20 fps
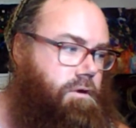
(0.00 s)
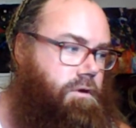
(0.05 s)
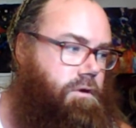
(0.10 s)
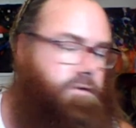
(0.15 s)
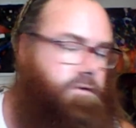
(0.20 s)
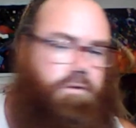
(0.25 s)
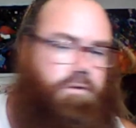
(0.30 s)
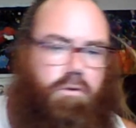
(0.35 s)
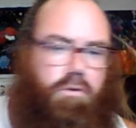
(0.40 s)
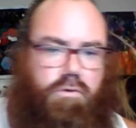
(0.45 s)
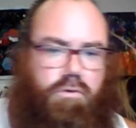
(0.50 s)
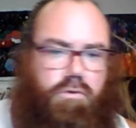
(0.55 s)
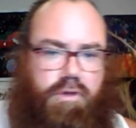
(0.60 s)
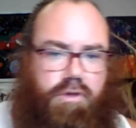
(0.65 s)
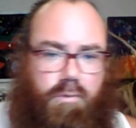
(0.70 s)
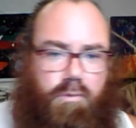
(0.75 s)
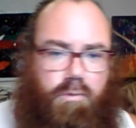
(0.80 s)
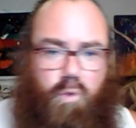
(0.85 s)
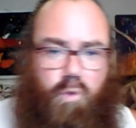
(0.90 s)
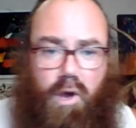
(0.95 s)
So
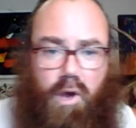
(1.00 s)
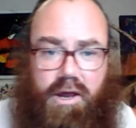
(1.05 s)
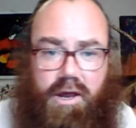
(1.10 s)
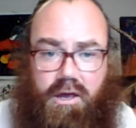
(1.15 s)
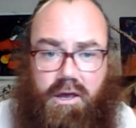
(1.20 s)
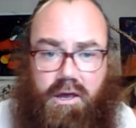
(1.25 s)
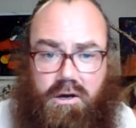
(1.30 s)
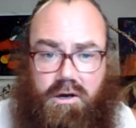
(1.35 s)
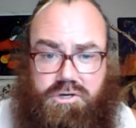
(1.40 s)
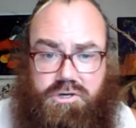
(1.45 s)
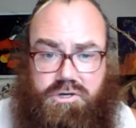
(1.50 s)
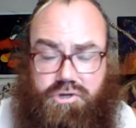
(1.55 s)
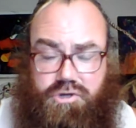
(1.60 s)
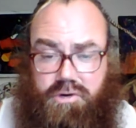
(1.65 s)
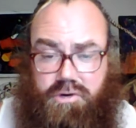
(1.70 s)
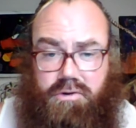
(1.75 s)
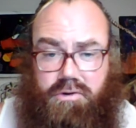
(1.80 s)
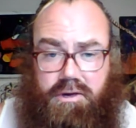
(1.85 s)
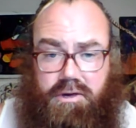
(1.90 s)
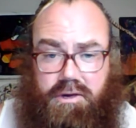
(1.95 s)
them whitey
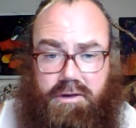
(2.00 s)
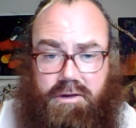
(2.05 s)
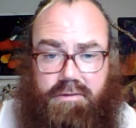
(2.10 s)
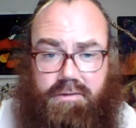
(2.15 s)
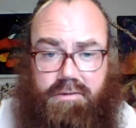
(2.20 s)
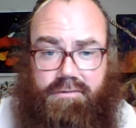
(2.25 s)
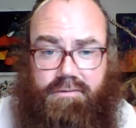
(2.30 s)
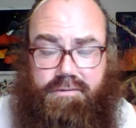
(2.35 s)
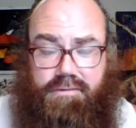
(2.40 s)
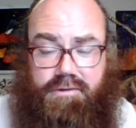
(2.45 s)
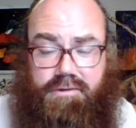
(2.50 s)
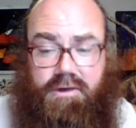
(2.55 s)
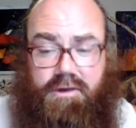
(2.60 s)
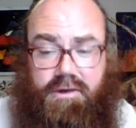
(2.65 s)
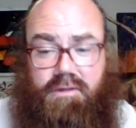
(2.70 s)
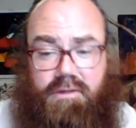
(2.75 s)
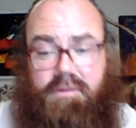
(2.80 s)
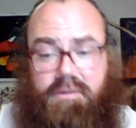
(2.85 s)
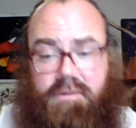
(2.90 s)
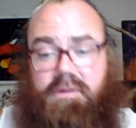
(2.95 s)
Australians, they're
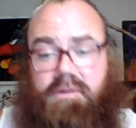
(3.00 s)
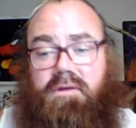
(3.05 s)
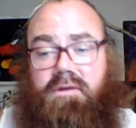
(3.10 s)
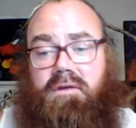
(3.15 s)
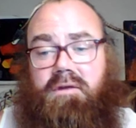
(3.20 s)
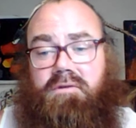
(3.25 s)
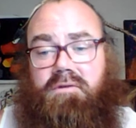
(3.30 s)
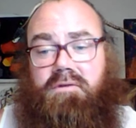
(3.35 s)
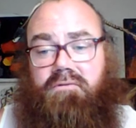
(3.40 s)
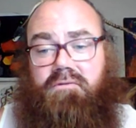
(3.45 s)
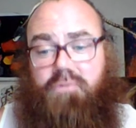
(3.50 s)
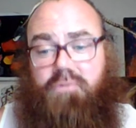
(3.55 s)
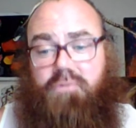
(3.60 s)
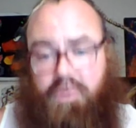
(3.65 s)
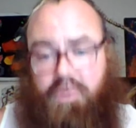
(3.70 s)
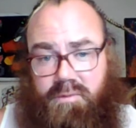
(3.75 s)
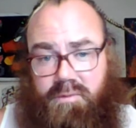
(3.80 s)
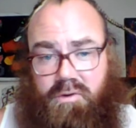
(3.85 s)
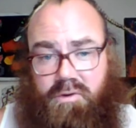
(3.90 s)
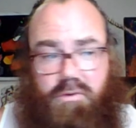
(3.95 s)
the descendants of
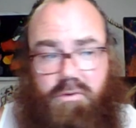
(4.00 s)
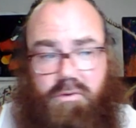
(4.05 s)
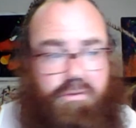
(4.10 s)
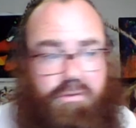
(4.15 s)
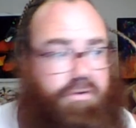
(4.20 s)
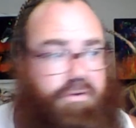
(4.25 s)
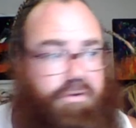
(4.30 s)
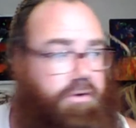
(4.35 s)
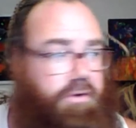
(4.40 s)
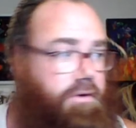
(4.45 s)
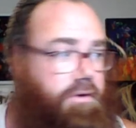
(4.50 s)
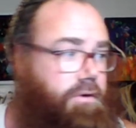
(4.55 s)
criminals.